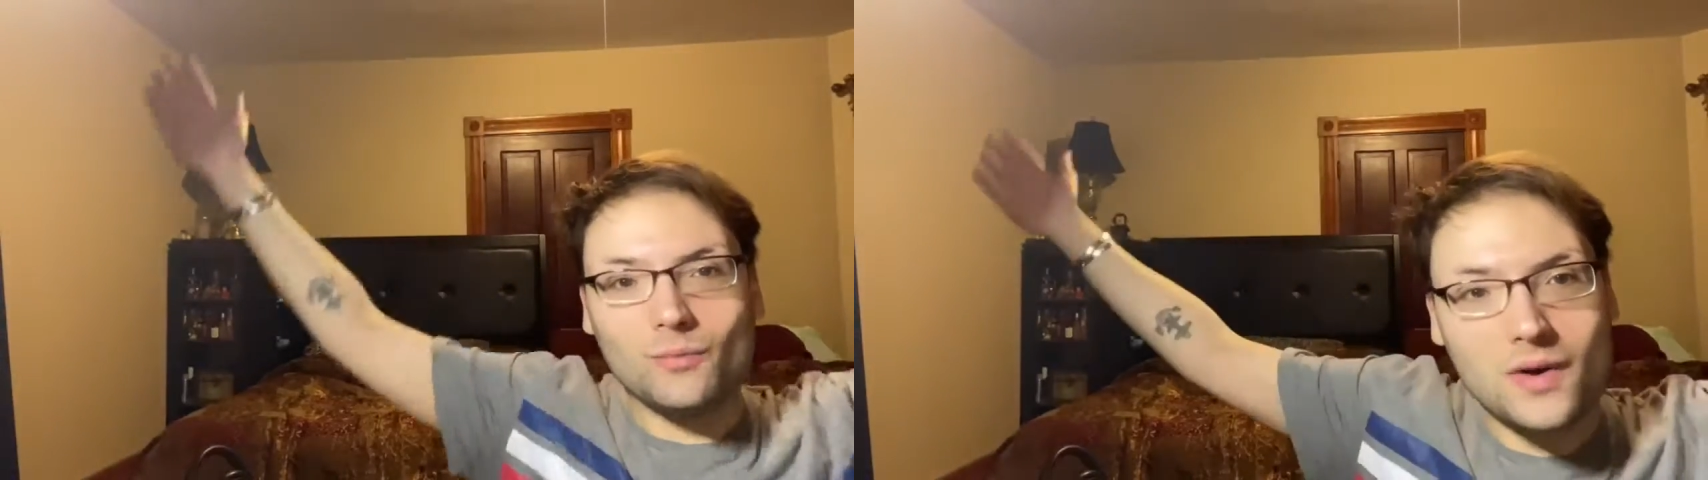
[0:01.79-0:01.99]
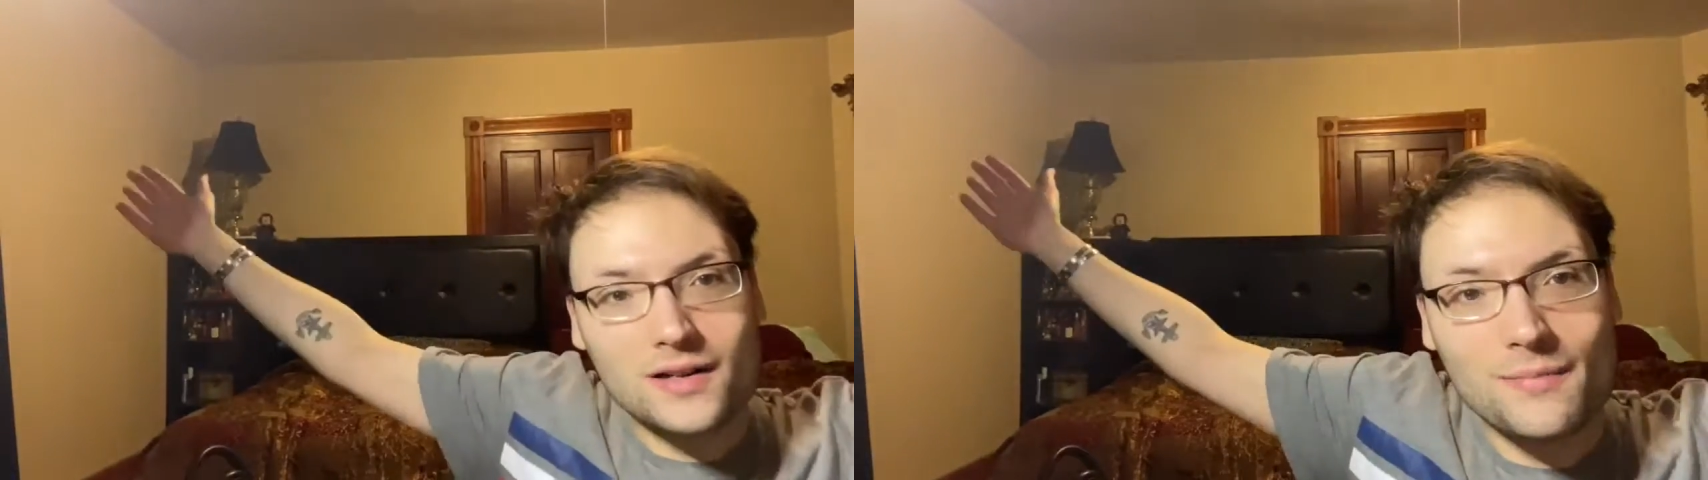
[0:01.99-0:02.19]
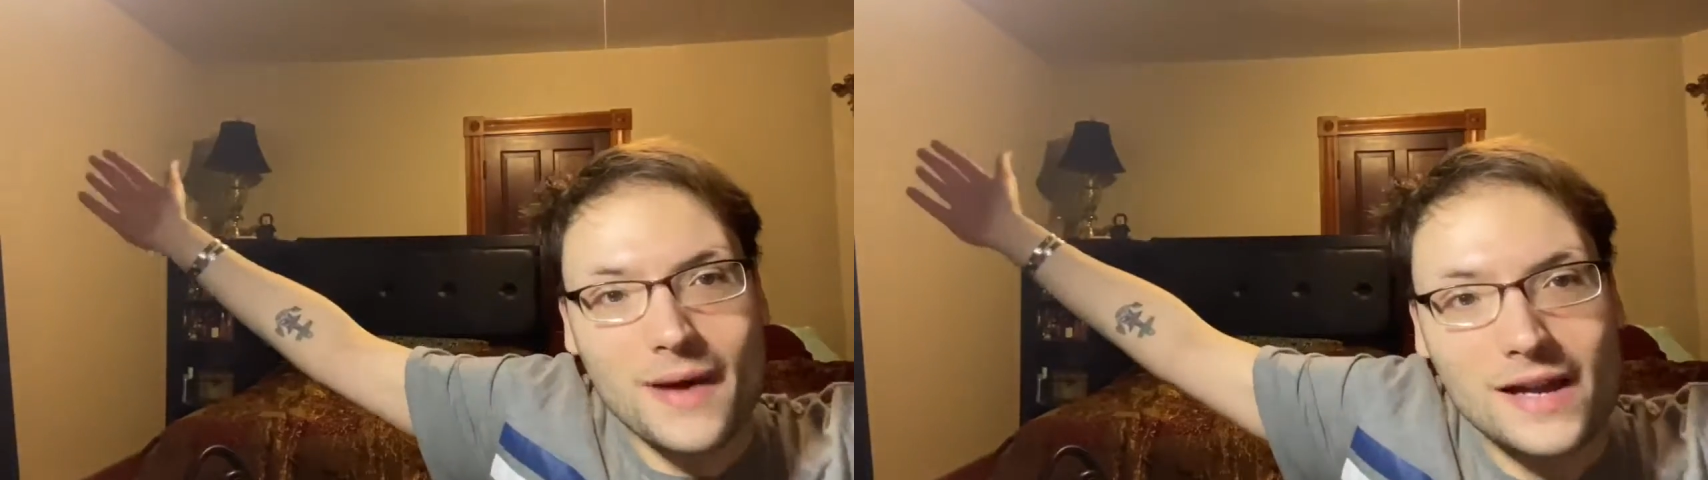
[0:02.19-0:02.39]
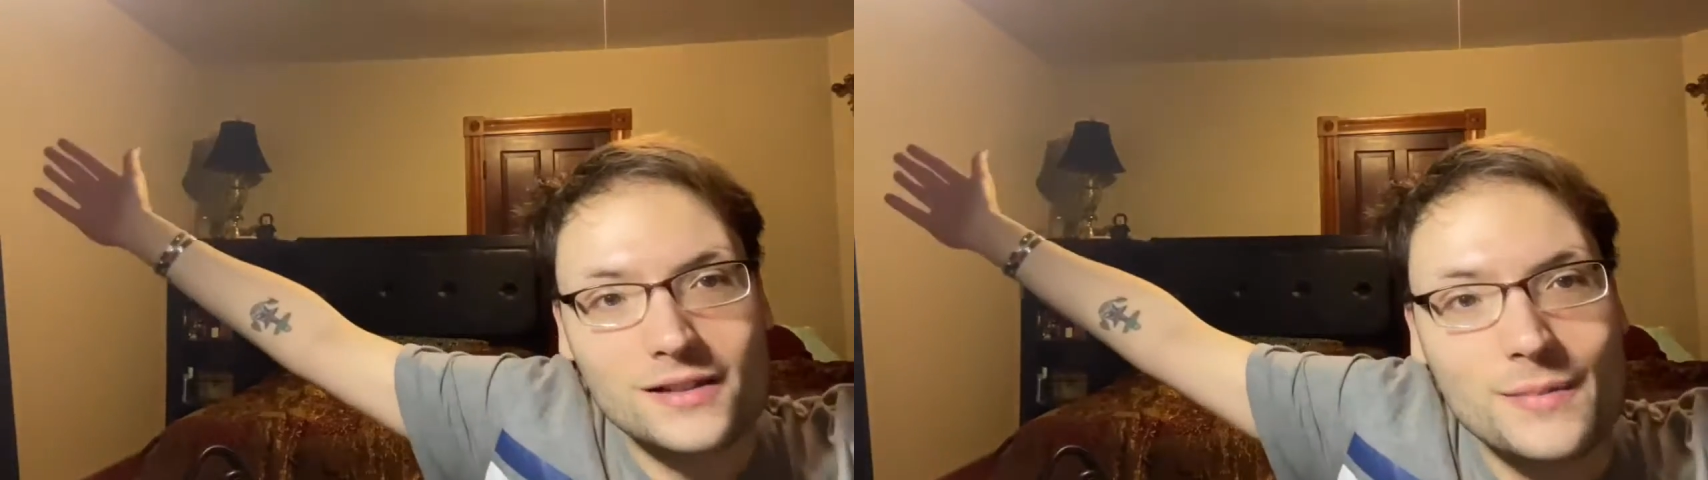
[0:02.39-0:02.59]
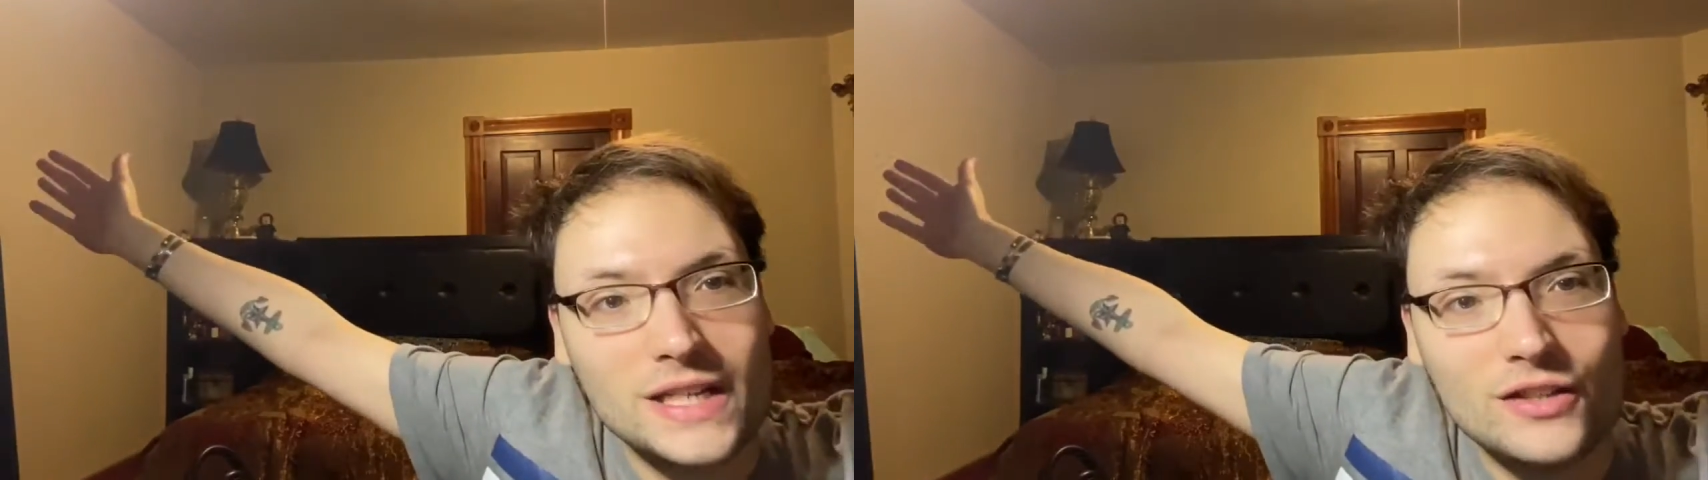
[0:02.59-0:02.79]
Welcome back to
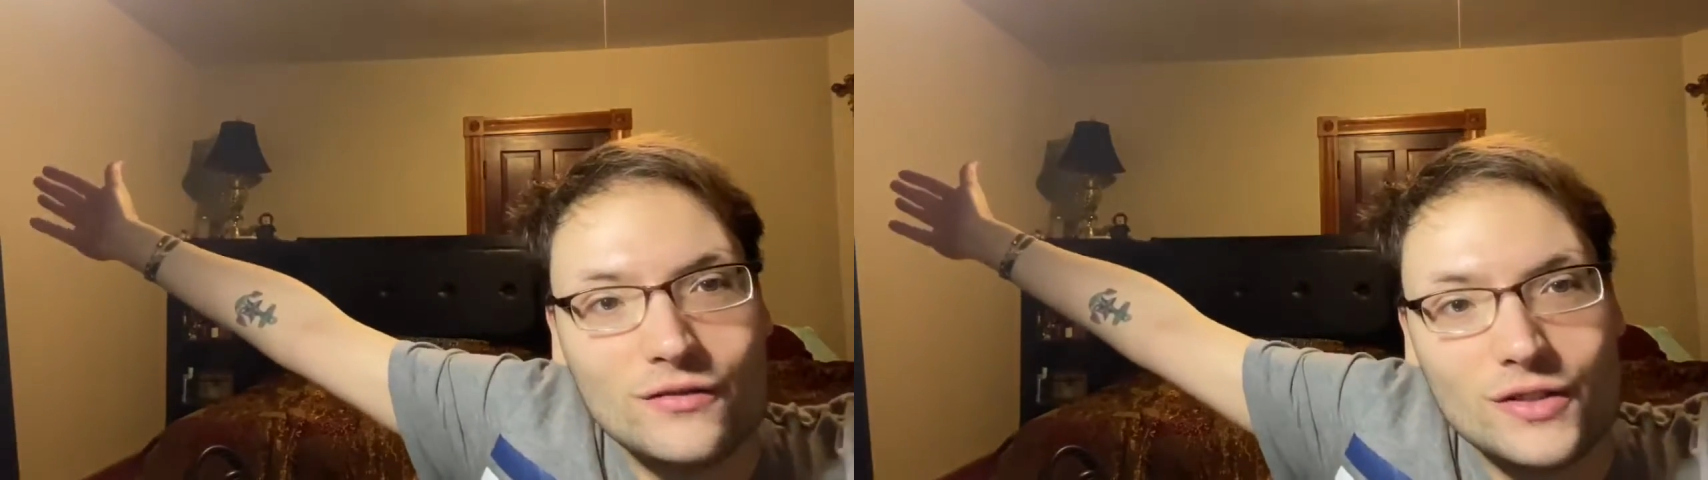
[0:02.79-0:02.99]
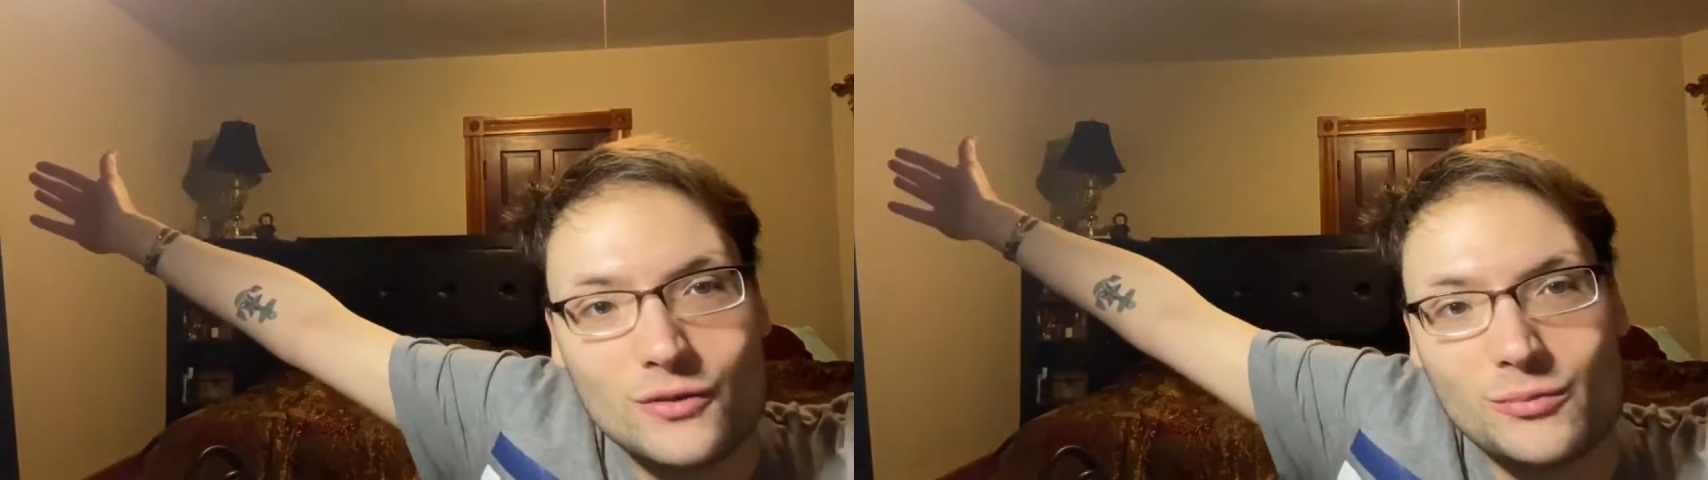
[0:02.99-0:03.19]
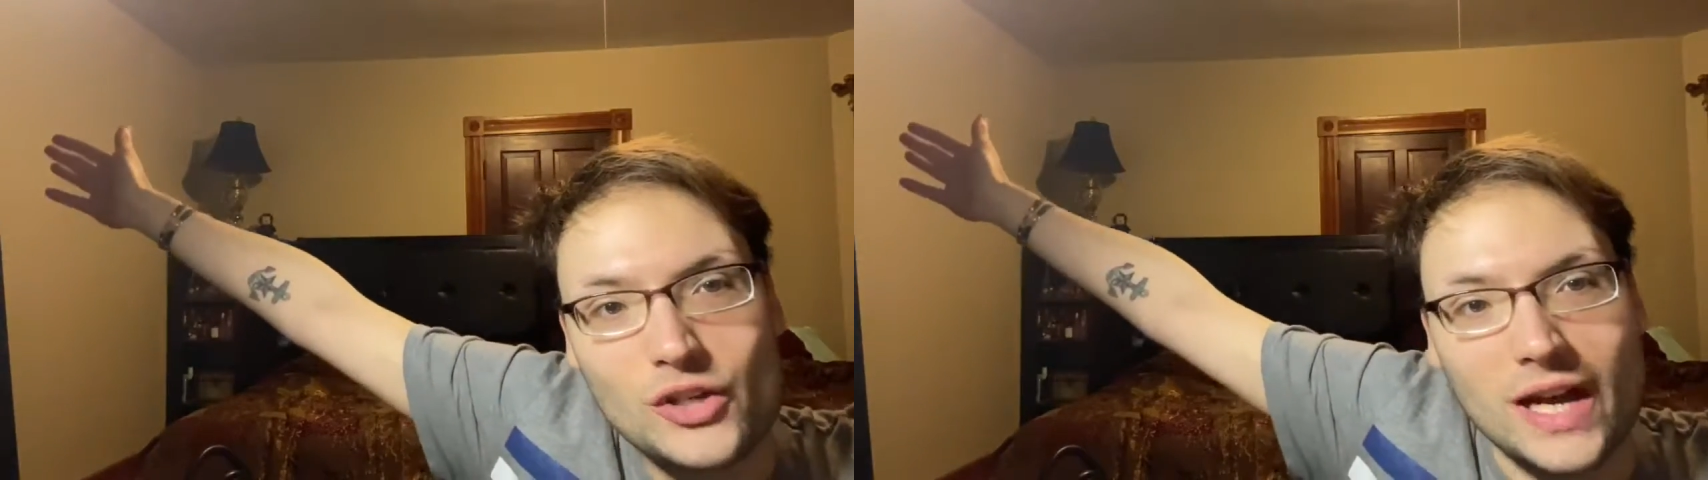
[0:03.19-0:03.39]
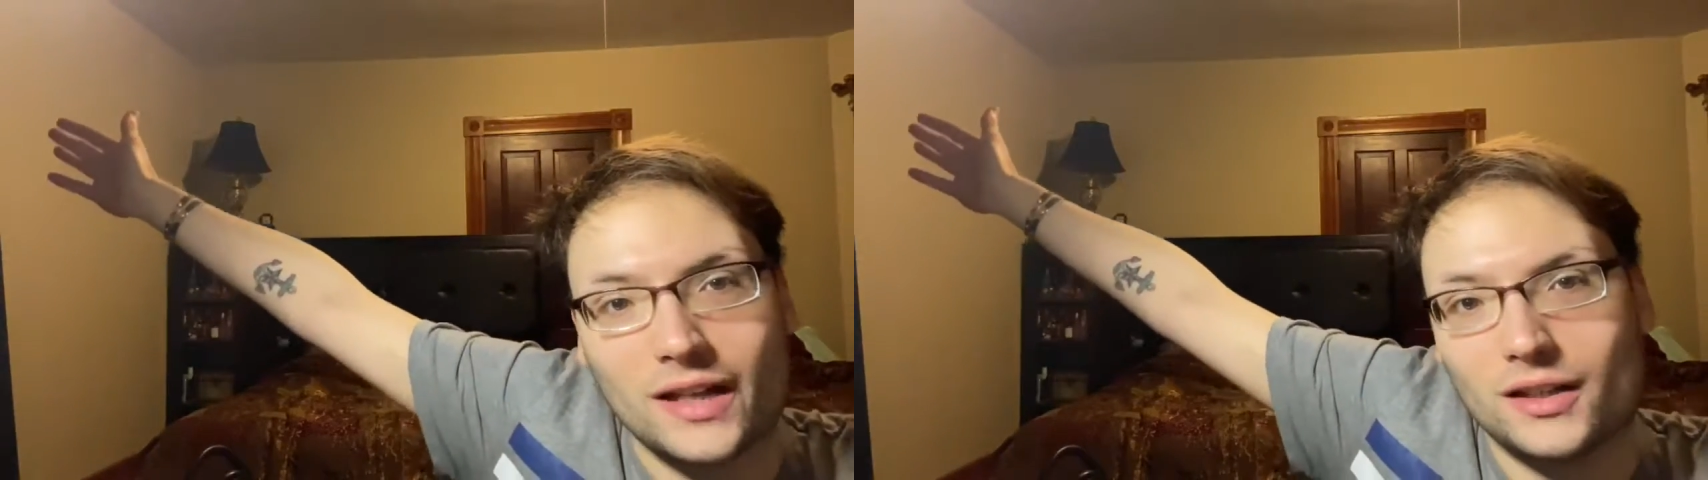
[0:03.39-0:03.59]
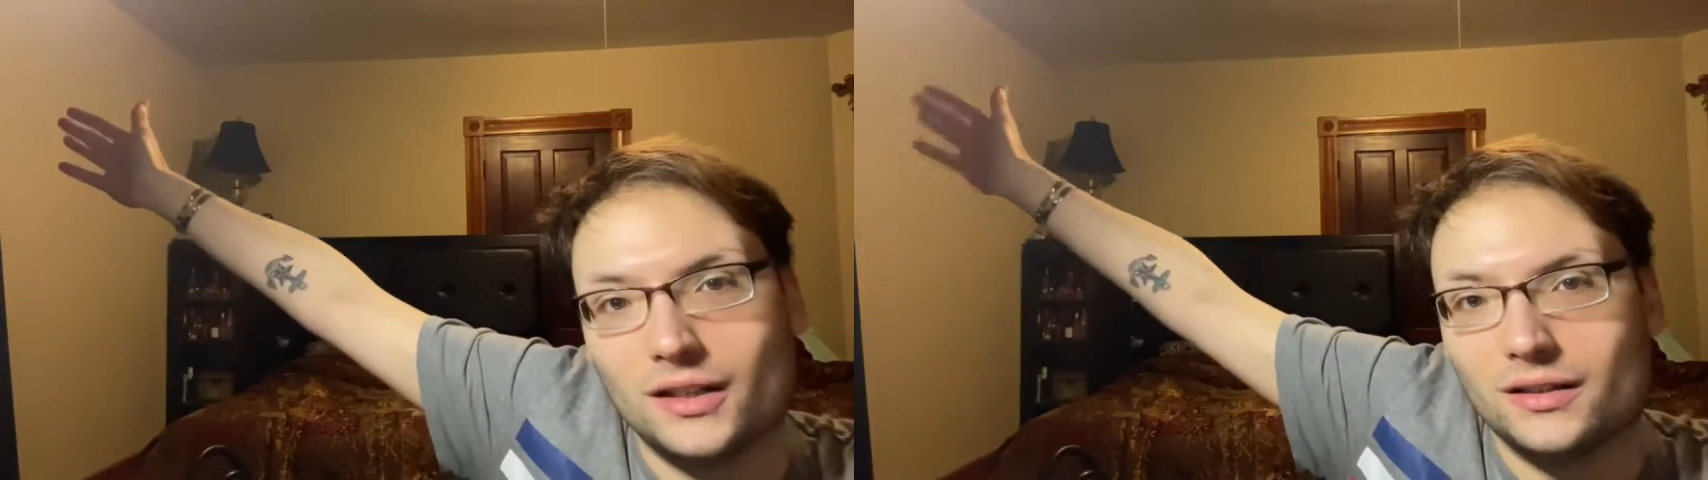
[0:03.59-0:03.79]
my YouTube
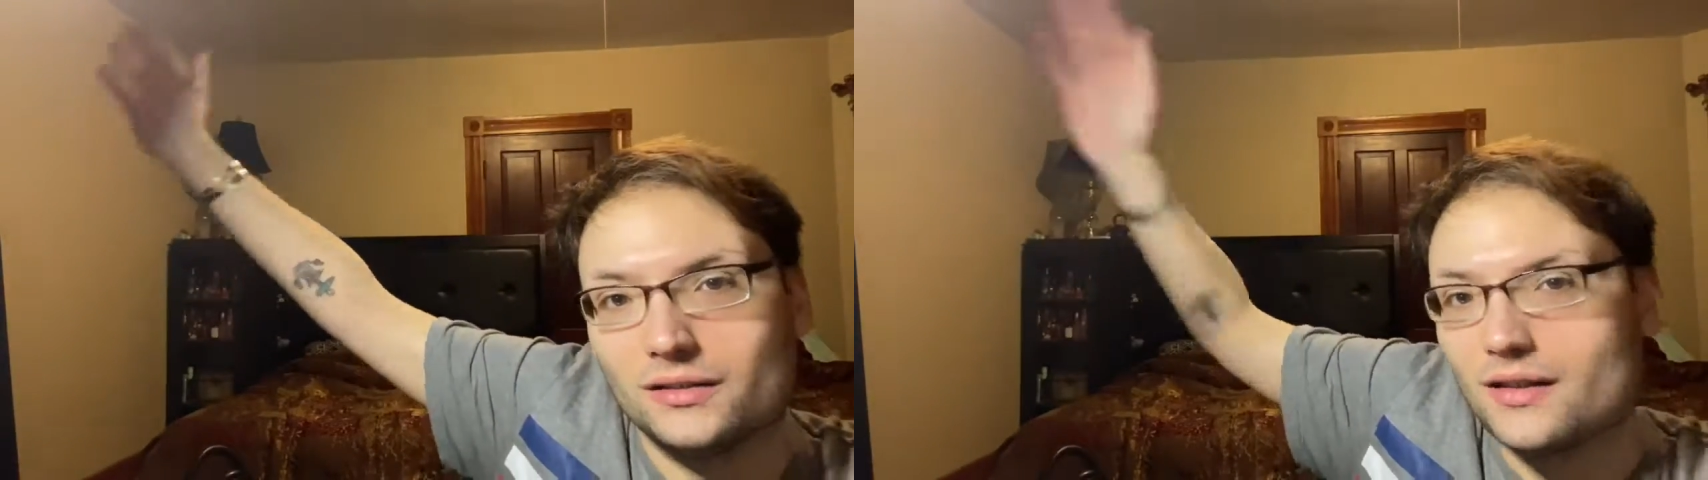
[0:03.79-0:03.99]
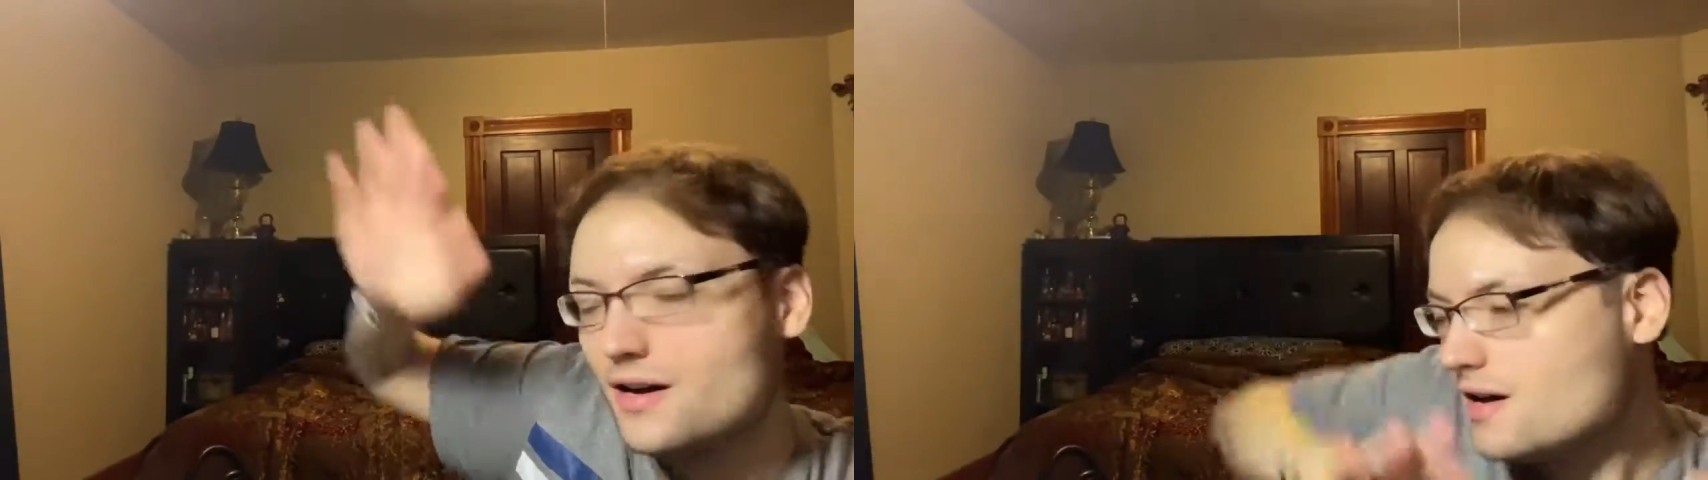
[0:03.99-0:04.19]
channel.